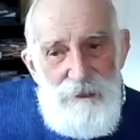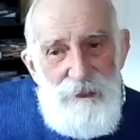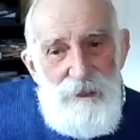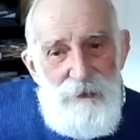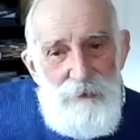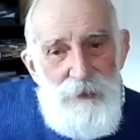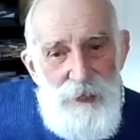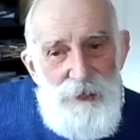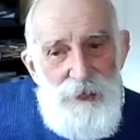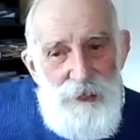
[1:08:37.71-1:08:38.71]
Old
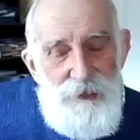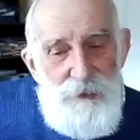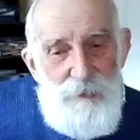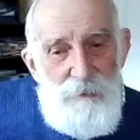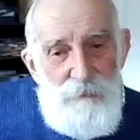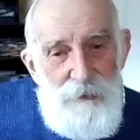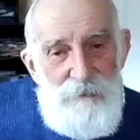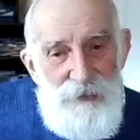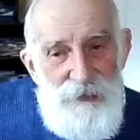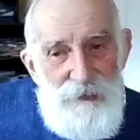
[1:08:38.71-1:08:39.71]
age has its problems.